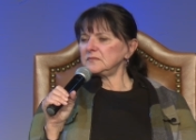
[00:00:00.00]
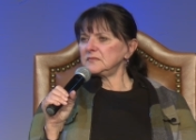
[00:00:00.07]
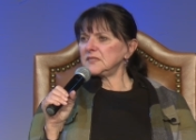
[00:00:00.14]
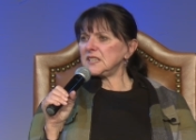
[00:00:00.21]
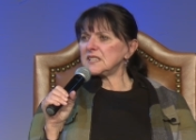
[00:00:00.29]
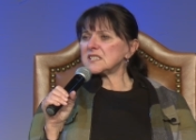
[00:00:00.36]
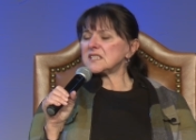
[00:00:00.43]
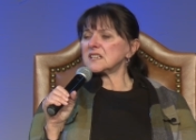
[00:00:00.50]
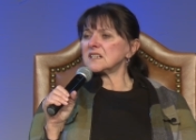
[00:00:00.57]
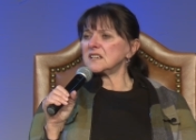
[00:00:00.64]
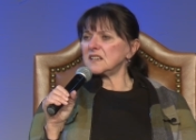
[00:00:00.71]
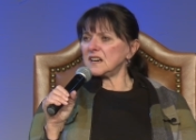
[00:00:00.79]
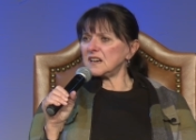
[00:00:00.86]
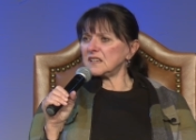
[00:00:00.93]
is that
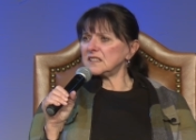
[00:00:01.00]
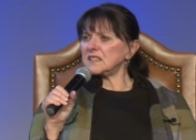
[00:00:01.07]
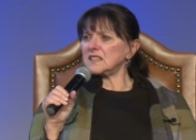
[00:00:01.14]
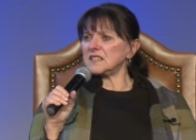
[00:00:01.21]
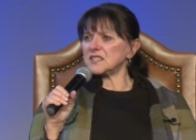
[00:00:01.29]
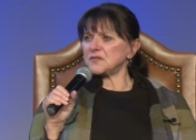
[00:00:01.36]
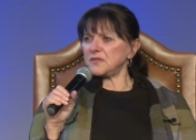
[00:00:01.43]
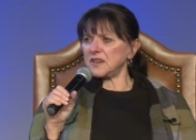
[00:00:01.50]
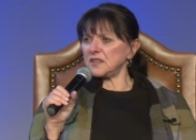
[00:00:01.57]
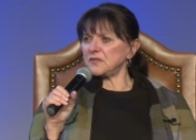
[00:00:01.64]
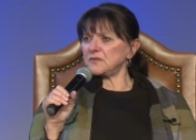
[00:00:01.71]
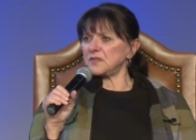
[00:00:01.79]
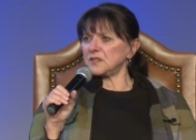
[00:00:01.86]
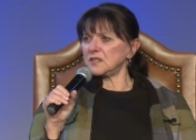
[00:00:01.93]
God is
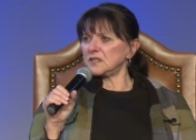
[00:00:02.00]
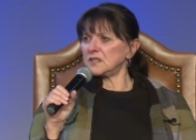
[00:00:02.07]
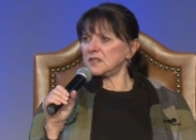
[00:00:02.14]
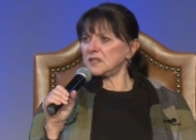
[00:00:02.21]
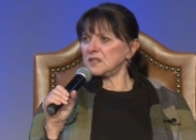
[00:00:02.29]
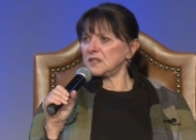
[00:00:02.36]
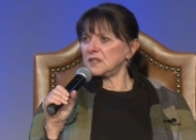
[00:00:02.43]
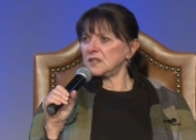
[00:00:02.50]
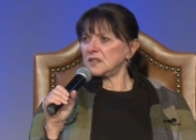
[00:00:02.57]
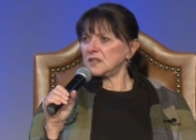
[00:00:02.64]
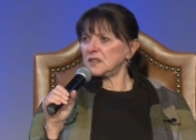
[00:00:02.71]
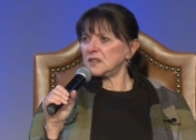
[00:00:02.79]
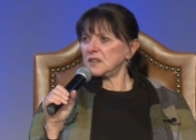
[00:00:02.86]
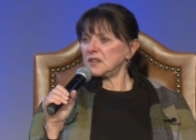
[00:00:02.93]
faithful.
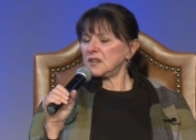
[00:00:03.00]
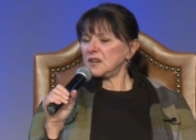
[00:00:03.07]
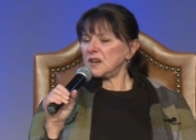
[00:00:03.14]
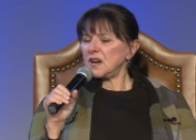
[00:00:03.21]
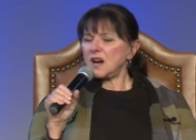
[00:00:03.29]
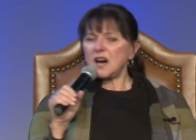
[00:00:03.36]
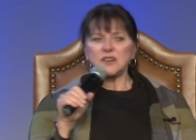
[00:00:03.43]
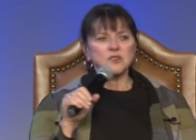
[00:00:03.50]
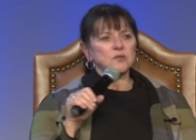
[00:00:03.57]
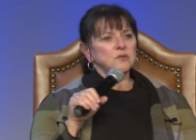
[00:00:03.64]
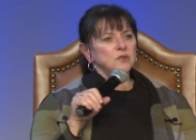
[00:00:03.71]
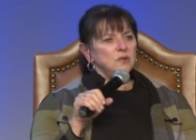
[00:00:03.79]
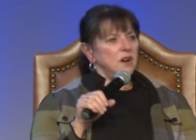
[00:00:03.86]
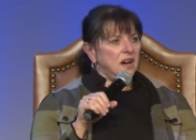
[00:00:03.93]
I don't
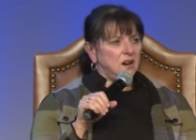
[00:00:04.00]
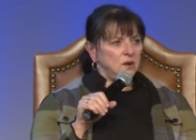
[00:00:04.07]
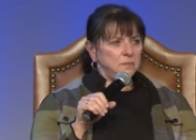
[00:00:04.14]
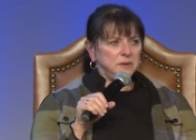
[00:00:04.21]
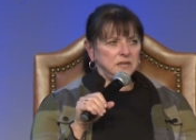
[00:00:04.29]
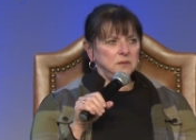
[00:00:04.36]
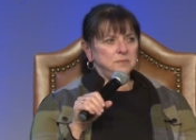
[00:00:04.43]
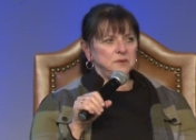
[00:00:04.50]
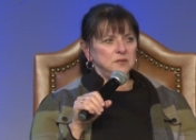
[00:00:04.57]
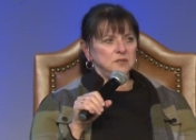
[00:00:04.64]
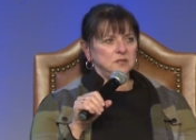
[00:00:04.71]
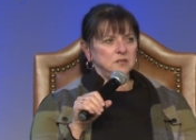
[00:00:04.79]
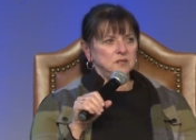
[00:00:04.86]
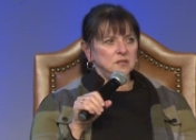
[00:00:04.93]
know how
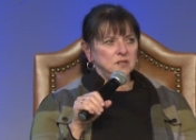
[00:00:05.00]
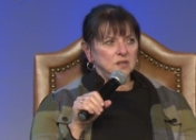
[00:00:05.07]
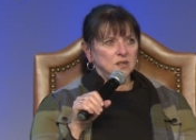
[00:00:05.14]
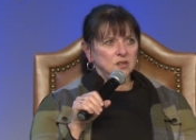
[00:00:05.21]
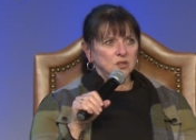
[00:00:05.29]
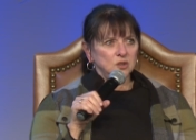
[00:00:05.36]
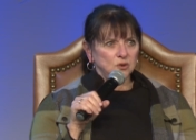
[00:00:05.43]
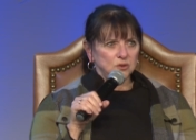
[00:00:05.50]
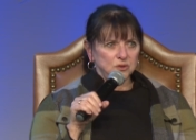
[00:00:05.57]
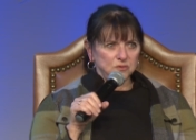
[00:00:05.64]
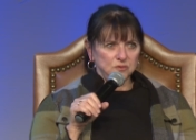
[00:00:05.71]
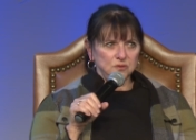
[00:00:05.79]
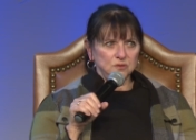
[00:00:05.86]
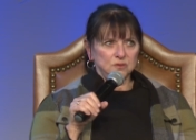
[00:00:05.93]
people go
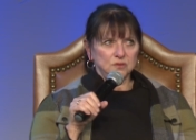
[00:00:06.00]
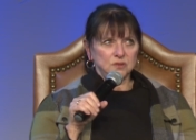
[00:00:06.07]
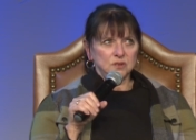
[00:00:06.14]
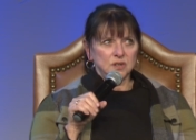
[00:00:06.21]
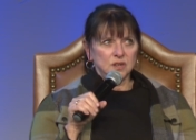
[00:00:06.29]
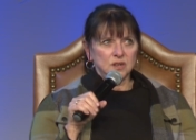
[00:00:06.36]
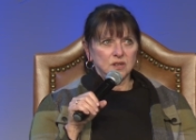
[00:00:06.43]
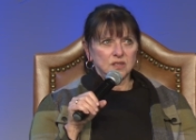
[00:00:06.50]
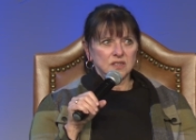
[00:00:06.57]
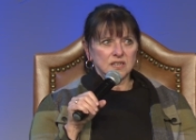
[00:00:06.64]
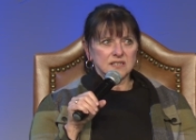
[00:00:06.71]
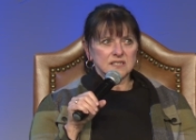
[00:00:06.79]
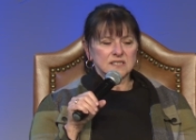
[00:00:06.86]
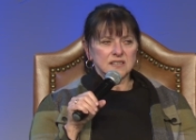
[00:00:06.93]
through
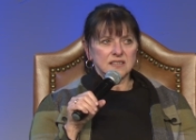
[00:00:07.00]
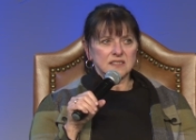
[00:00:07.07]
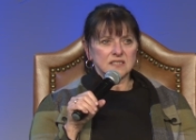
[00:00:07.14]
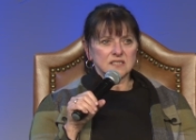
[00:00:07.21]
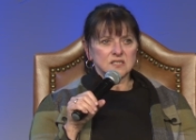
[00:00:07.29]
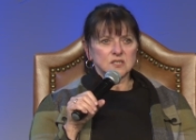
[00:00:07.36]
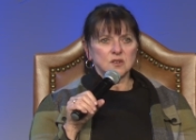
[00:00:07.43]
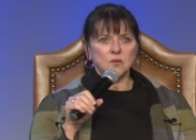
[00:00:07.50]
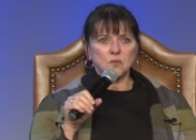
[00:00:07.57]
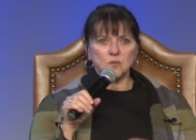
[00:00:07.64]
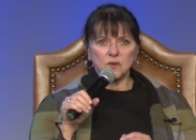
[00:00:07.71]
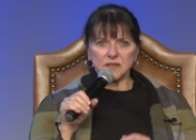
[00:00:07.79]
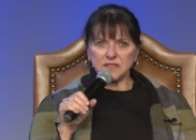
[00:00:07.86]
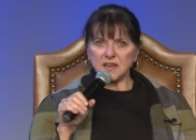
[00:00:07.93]
things like this
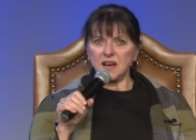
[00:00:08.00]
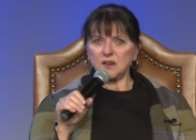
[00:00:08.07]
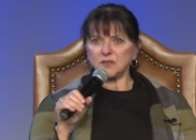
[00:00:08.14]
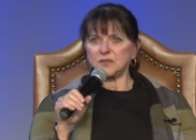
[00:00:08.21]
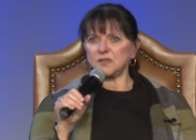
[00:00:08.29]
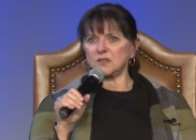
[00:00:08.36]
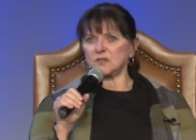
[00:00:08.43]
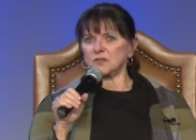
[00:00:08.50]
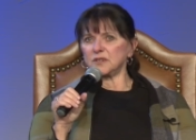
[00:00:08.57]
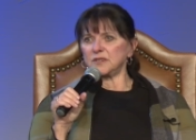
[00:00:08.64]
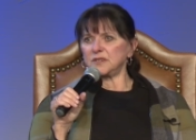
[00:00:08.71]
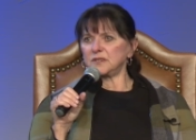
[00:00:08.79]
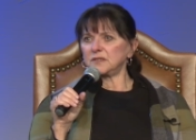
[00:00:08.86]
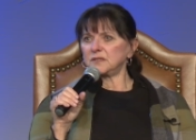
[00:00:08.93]
without the Lord.
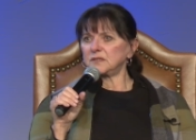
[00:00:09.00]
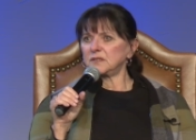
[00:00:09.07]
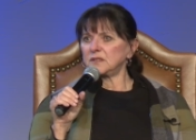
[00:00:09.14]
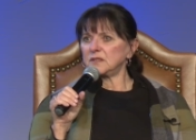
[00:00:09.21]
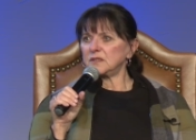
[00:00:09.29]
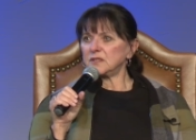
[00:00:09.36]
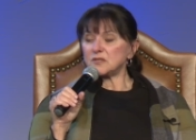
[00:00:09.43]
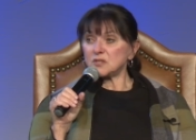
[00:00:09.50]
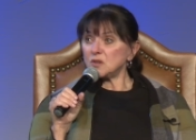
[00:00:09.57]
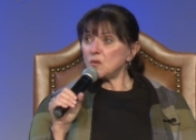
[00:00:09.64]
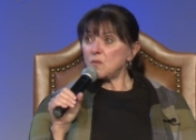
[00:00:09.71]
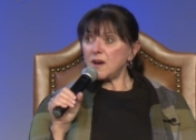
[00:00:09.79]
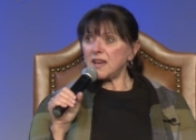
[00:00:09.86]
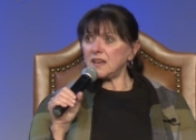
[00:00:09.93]
There's no
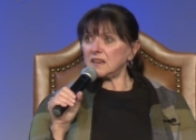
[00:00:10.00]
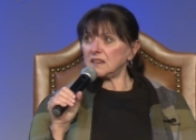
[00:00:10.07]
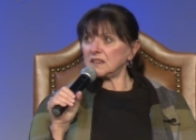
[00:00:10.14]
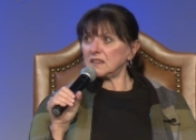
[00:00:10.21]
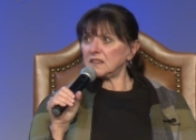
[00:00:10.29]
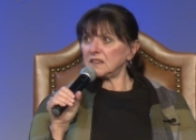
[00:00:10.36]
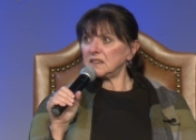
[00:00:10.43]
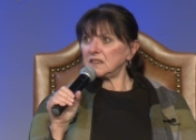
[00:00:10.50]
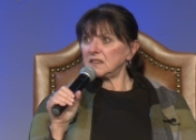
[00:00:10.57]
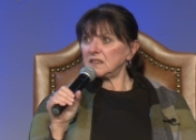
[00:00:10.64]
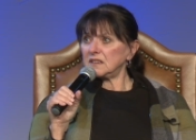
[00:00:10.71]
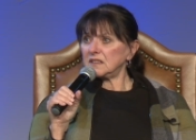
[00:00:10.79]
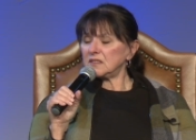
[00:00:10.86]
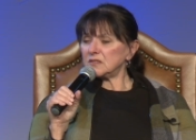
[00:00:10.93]
way.
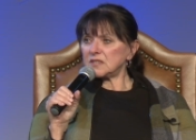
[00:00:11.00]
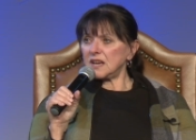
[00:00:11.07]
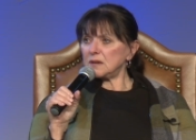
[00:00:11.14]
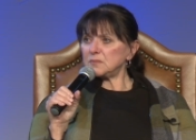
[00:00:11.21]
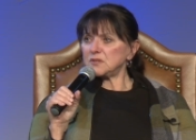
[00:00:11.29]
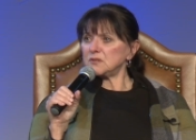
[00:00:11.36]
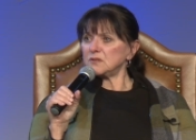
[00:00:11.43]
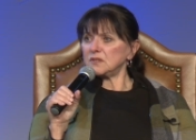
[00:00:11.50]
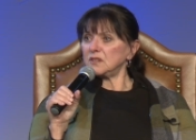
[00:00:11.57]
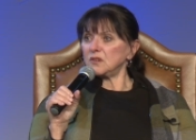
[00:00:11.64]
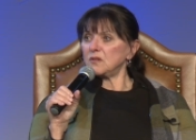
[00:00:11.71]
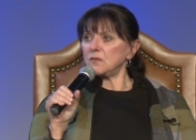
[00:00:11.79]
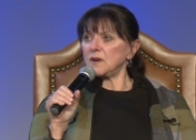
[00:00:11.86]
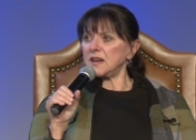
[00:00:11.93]
There's absolutely
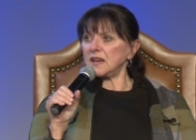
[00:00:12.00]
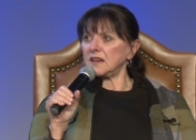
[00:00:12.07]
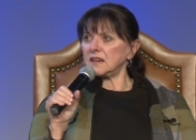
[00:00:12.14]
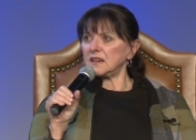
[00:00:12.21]
no way.